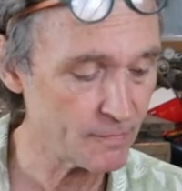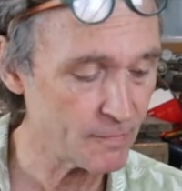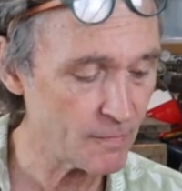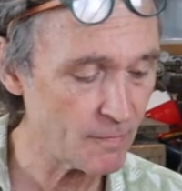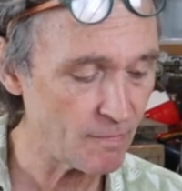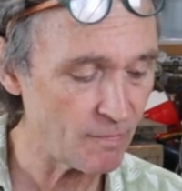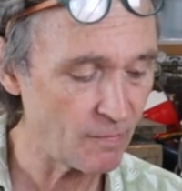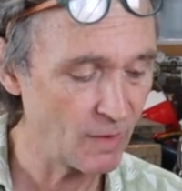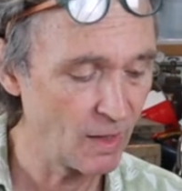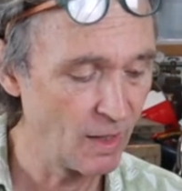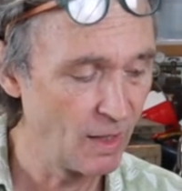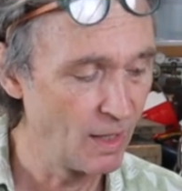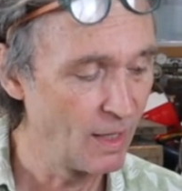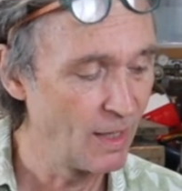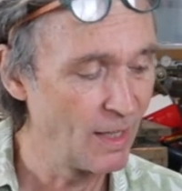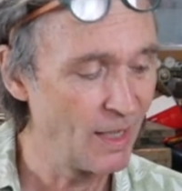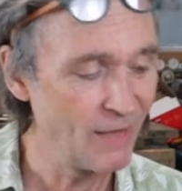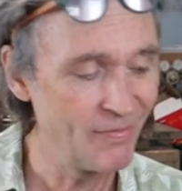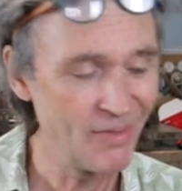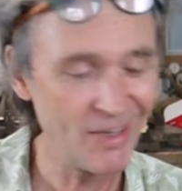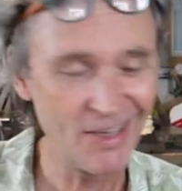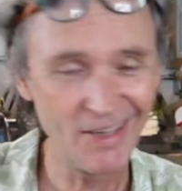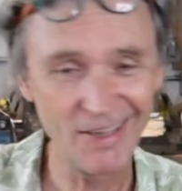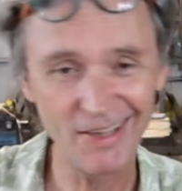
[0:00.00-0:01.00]

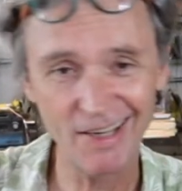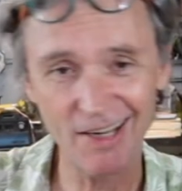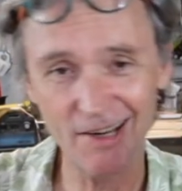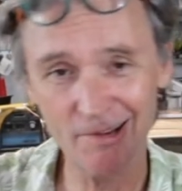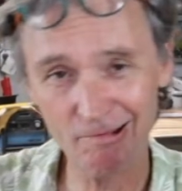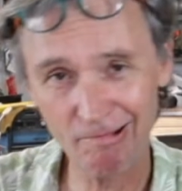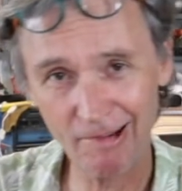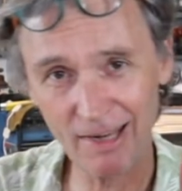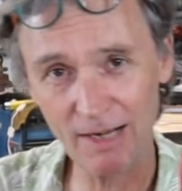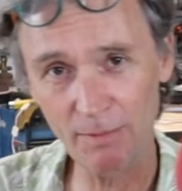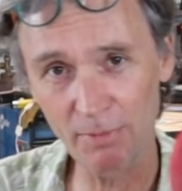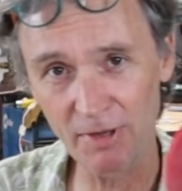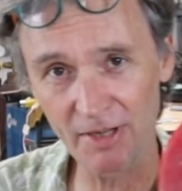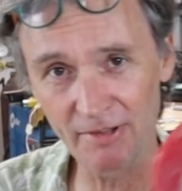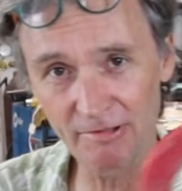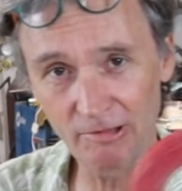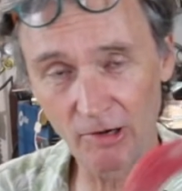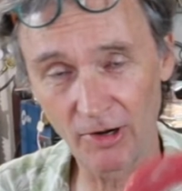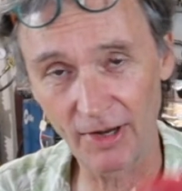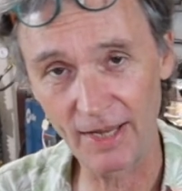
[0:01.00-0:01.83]
And this is incredibly strong.